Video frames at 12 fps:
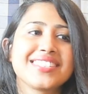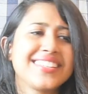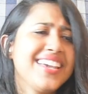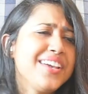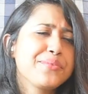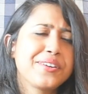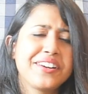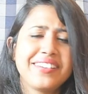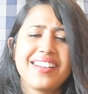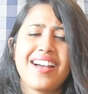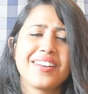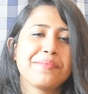They were
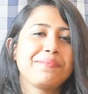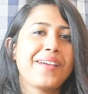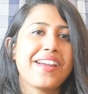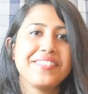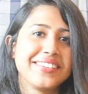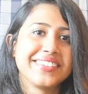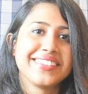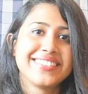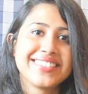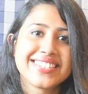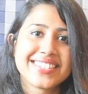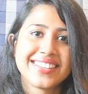unparalleled.